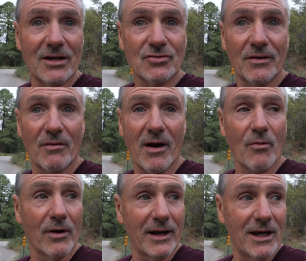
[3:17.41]
So anyway,
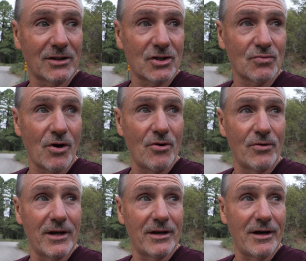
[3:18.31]
we're gonna hit this
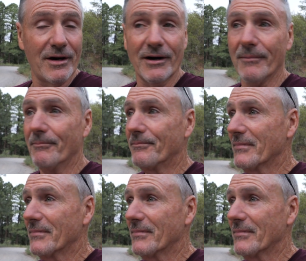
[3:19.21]
road and